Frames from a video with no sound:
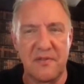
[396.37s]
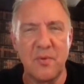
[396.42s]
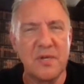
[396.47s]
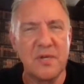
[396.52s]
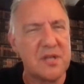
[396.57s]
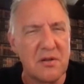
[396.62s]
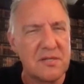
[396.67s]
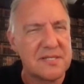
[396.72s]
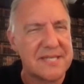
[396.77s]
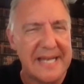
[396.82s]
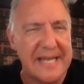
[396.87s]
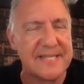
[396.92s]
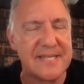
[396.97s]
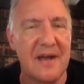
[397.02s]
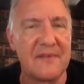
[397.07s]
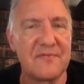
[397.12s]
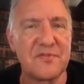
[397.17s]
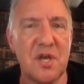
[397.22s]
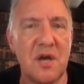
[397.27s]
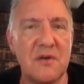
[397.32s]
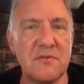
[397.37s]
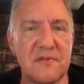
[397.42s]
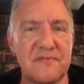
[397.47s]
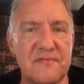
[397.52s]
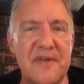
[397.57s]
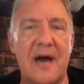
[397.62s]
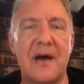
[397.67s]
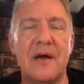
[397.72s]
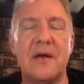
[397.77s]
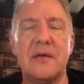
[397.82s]
We don't tend to have shows of
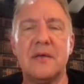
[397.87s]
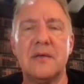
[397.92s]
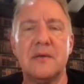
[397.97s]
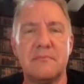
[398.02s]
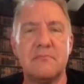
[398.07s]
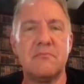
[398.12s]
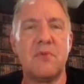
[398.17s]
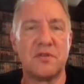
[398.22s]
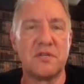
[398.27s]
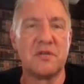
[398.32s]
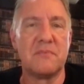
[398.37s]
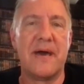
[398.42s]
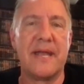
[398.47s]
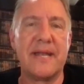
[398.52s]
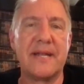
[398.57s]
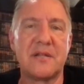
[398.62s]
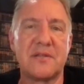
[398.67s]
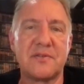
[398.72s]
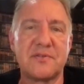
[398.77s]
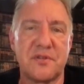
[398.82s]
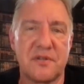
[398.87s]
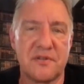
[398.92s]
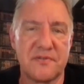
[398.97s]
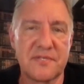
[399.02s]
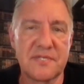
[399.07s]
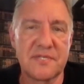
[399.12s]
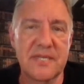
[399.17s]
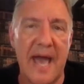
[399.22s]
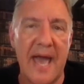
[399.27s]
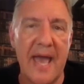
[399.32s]
that monumental sort of
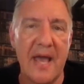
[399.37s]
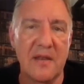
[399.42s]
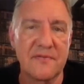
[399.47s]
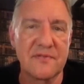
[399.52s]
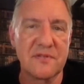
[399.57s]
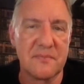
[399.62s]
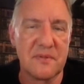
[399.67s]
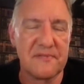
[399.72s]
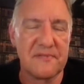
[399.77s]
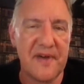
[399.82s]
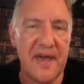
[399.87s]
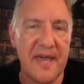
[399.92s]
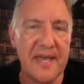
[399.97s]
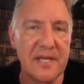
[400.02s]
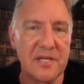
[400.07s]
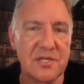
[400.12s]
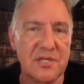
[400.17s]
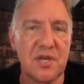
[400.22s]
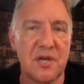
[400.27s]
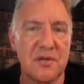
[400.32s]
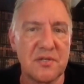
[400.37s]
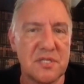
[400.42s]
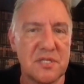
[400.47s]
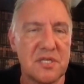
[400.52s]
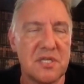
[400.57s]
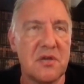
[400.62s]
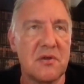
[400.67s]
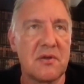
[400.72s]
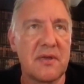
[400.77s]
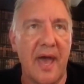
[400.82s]
scale of some of the Vegas shows in
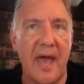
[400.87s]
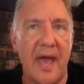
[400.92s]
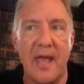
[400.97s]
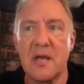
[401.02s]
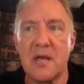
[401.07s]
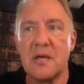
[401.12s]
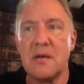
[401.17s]
the UK.